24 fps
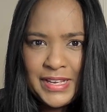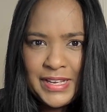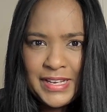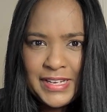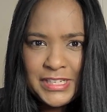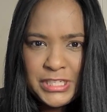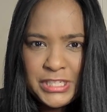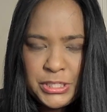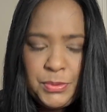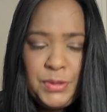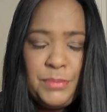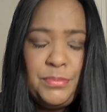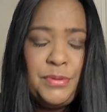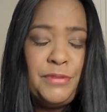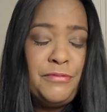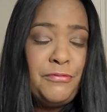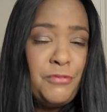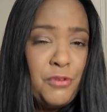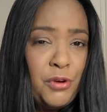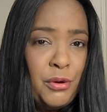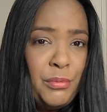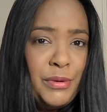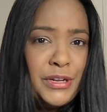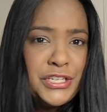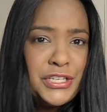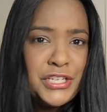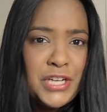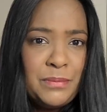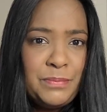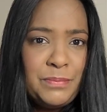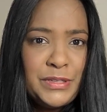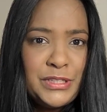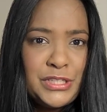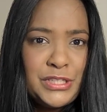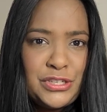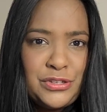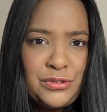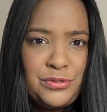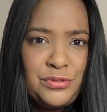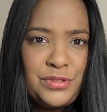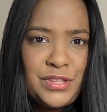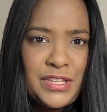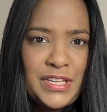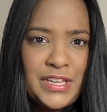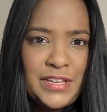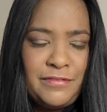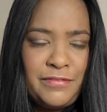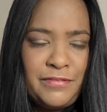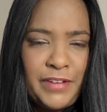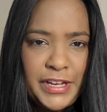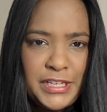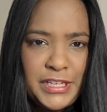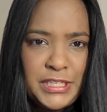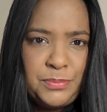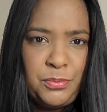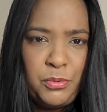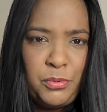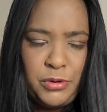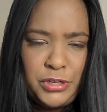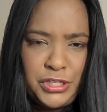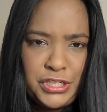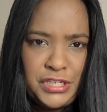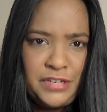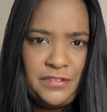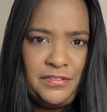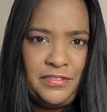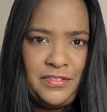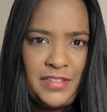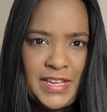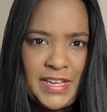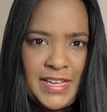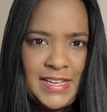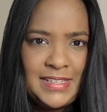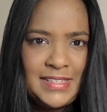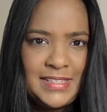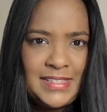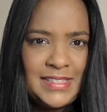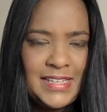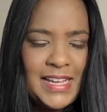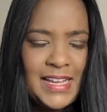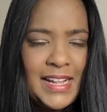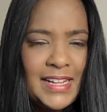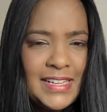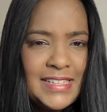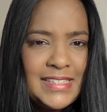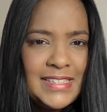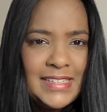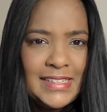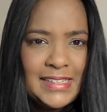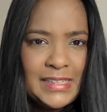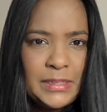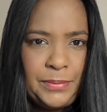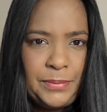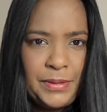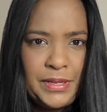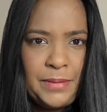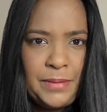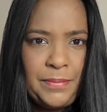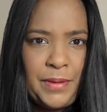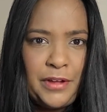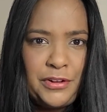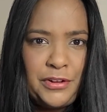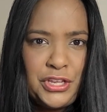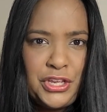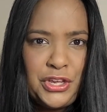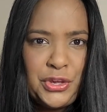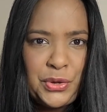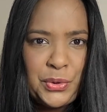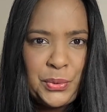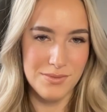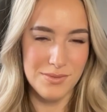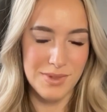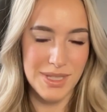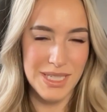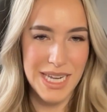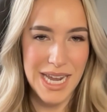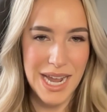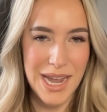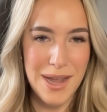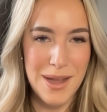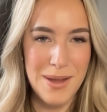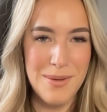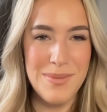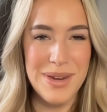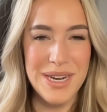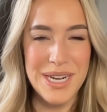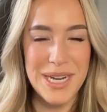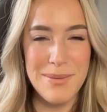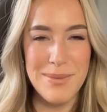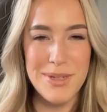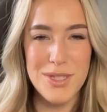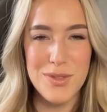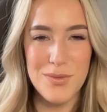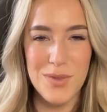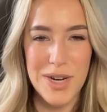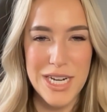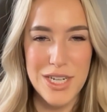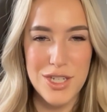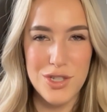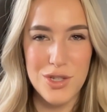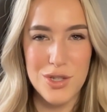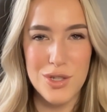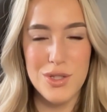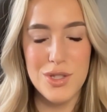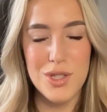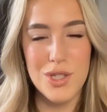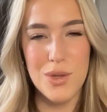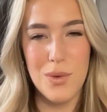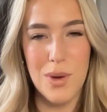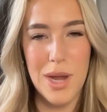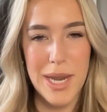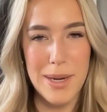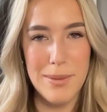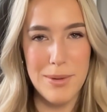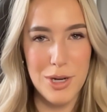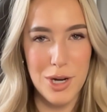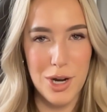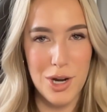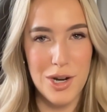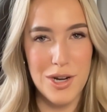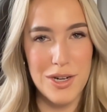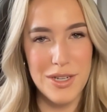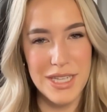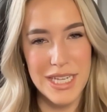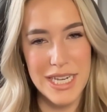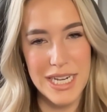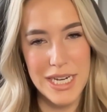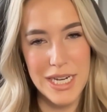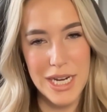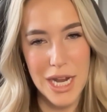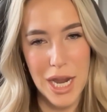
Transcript: So, before we jump into the advice portion of things, tell us a little bit about you. Yeah, my name is Rachael. So I'm currently at